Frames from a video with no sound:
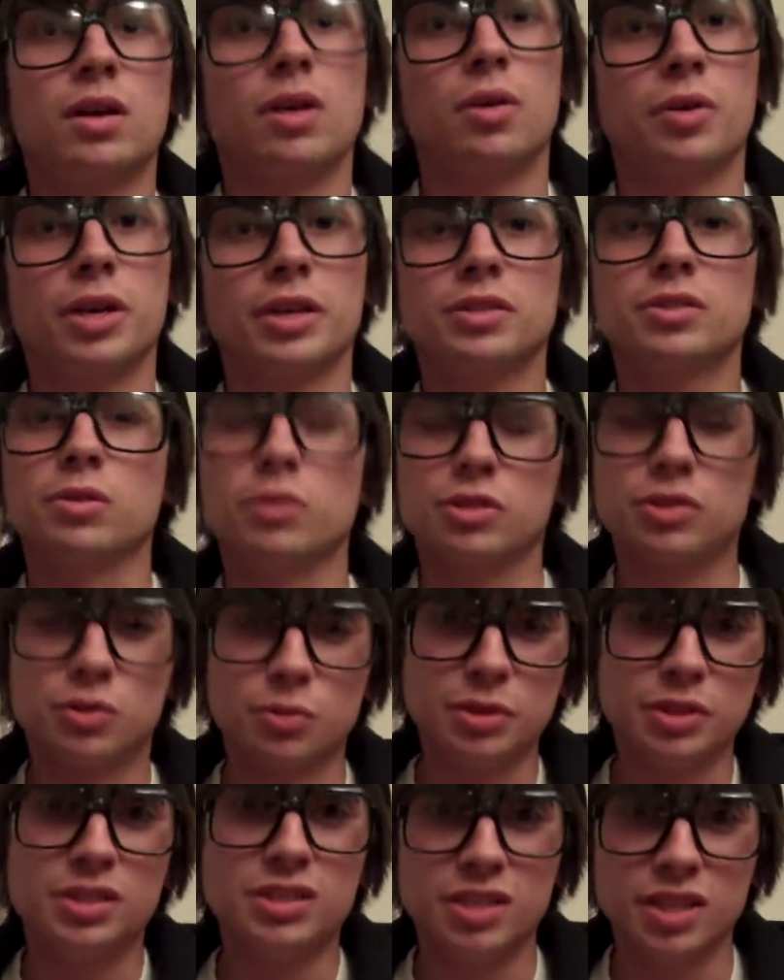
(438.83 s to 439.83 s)
Okay, so it's
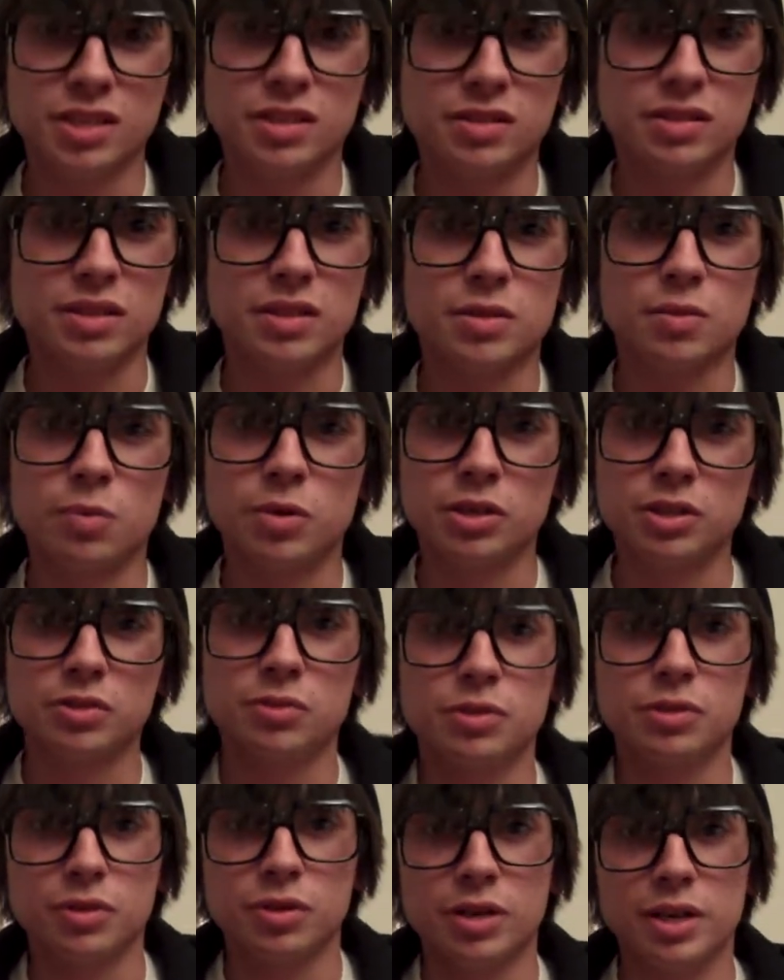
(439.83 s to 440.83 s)
360. It was
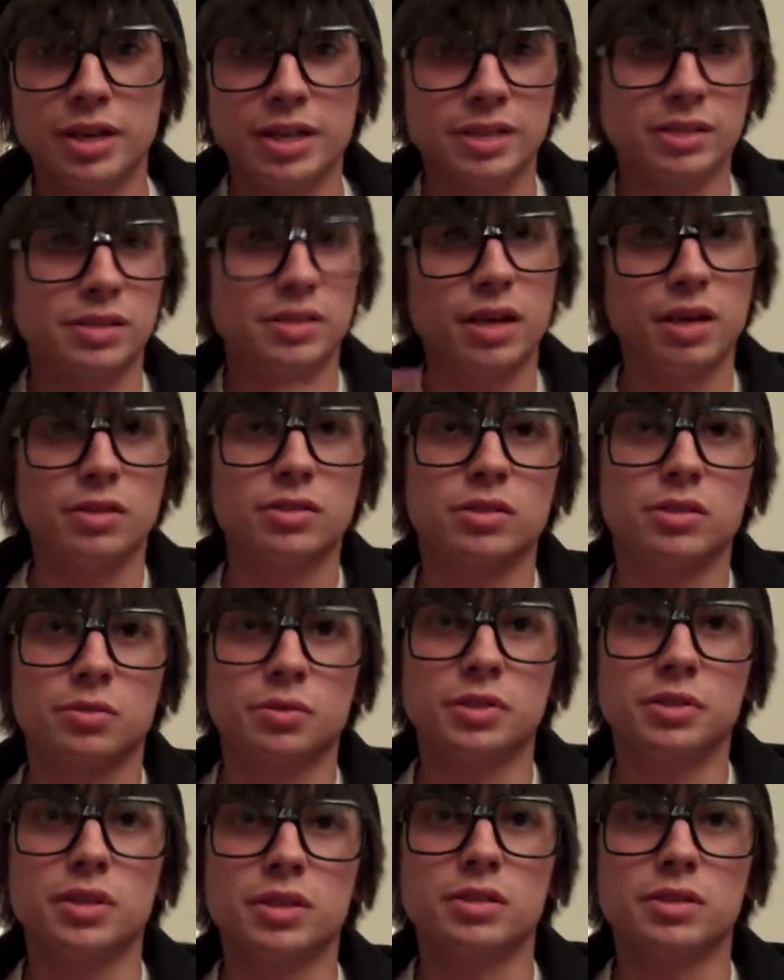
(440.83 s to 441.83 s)
330. I guess now it's
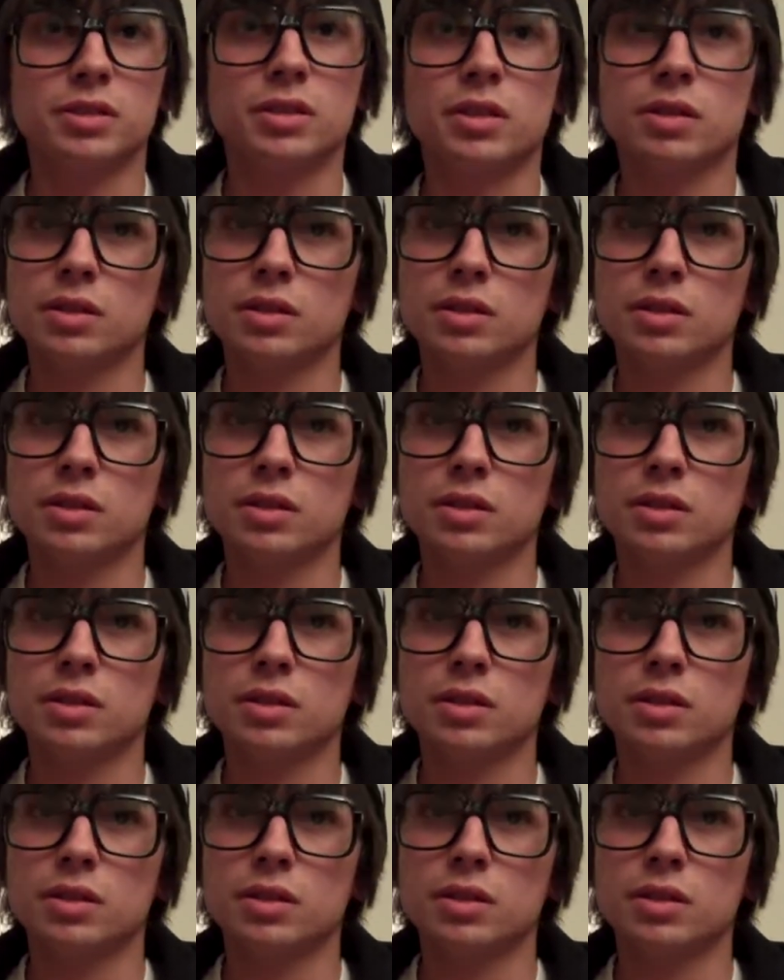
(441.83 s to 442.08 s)
360.